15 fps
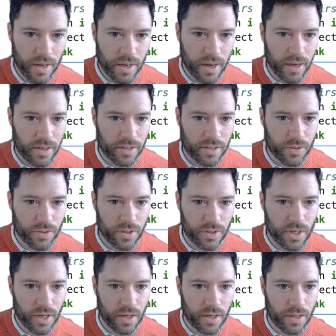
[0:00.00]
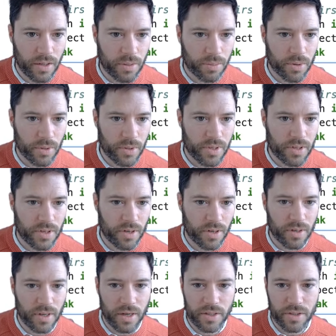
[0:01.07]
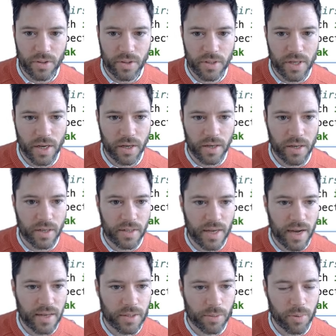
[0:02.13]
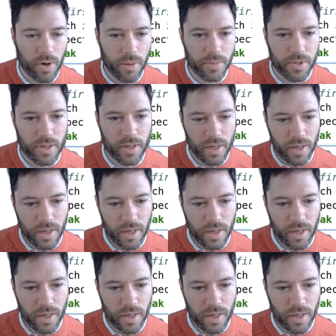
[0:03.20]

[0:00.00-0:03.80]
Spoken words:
And it's going to take in the processor and it's going to take in a task prompt.